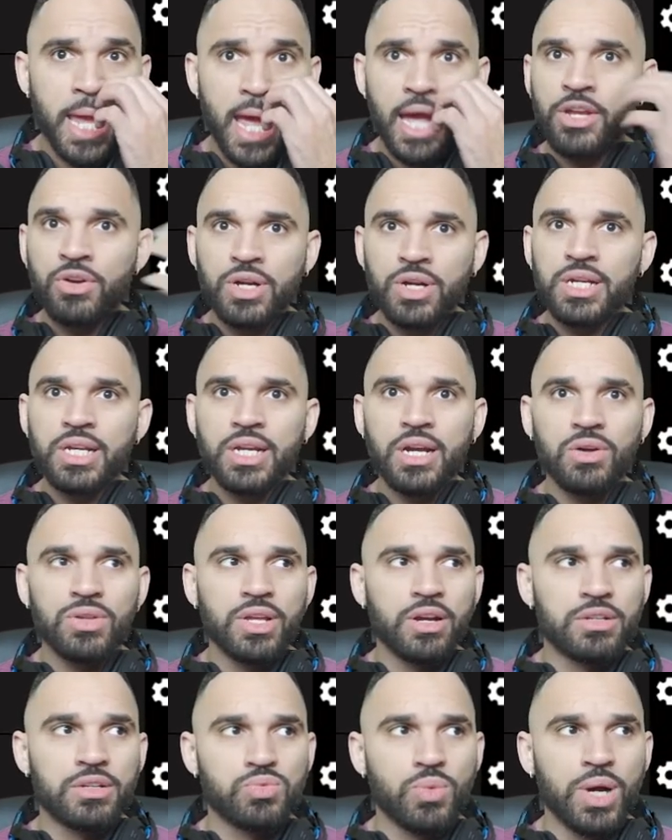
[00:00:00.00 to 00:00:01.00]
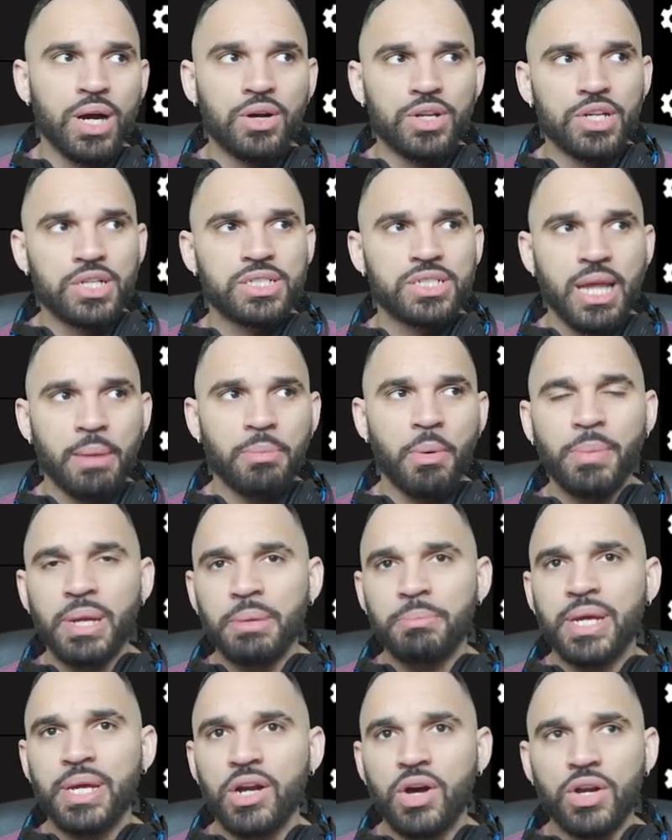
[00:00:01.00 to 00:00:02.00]
Yeah, you're good to go there as well. You can slap a
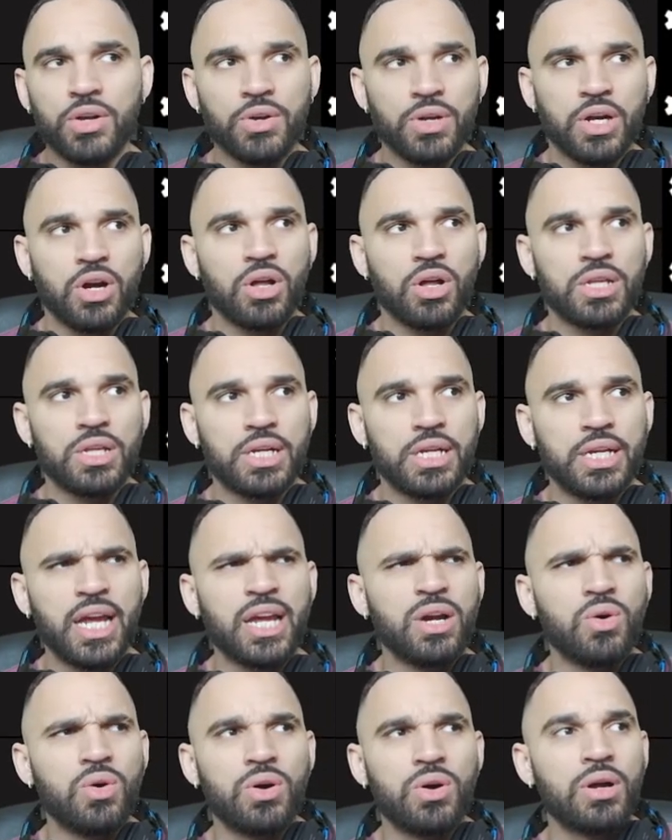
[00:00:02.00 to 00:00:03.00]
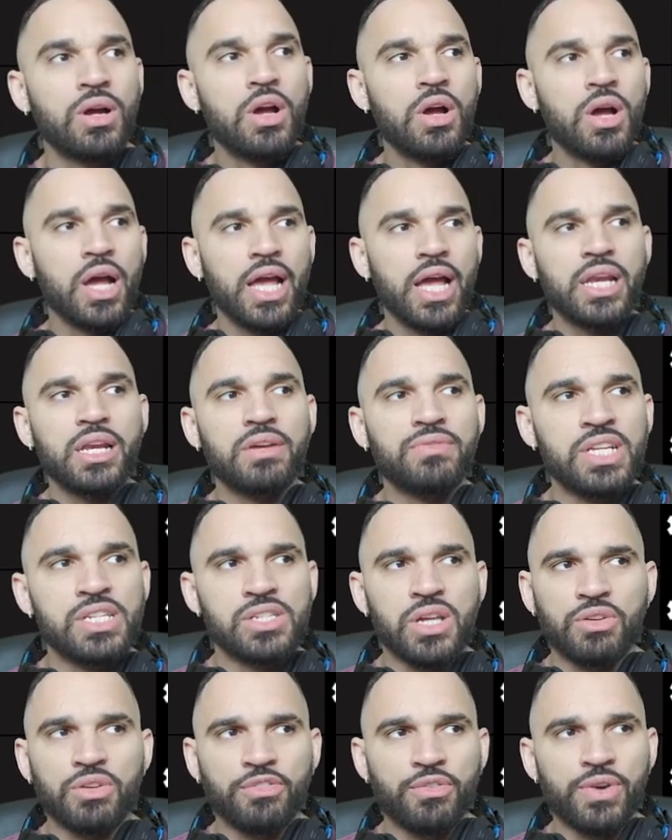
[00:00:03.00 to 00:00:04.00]
big bin on her and call it a day, or any of
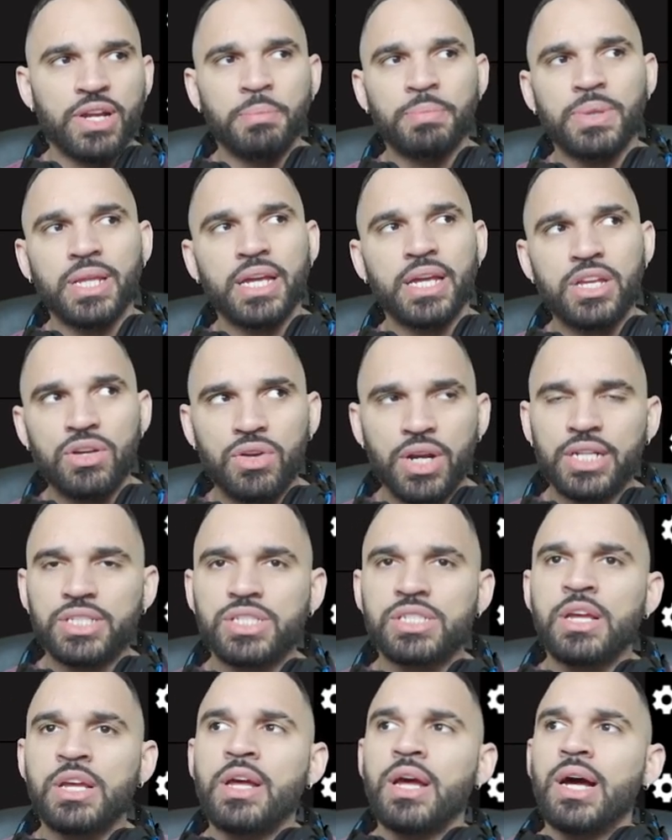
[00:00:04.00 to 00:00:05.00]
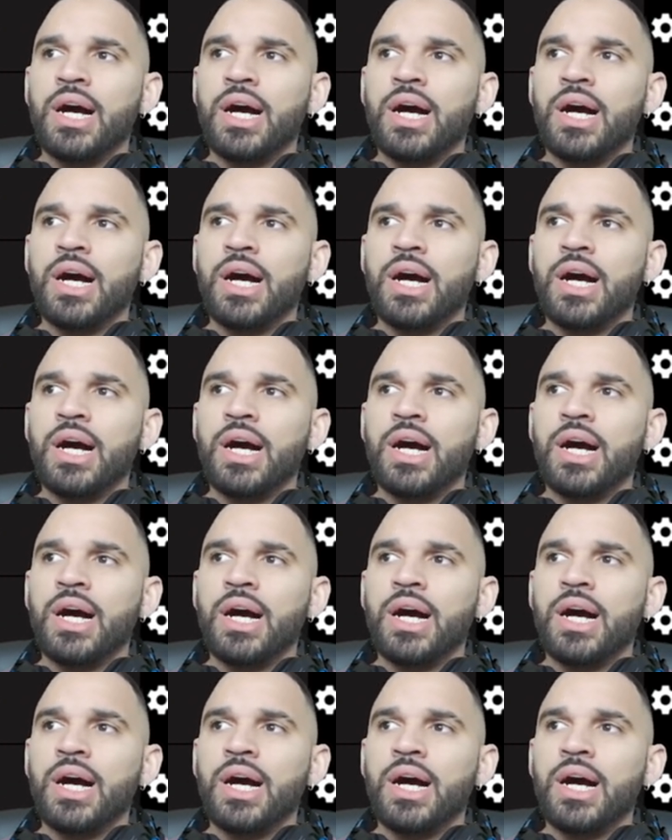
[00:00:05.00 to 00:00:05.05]
these other free-to-play units.